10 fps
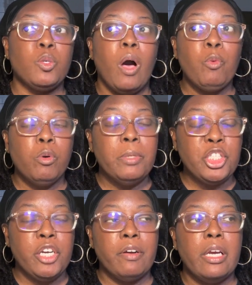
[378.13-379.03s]
So I will be
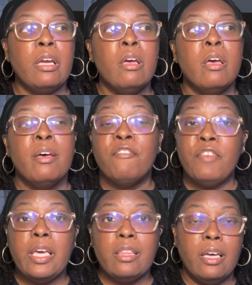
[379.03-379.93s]
sharing
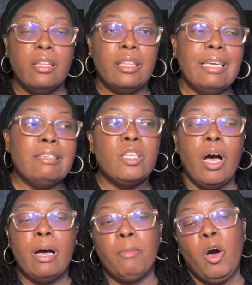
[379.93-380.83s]
faith things
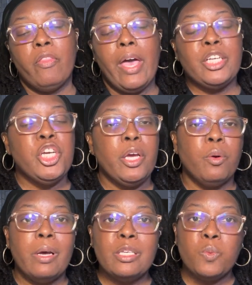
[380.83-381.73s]
um, on that
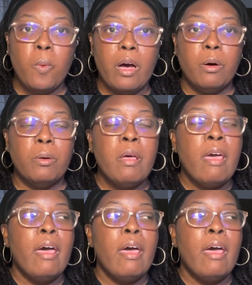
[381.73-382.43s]
channel as well.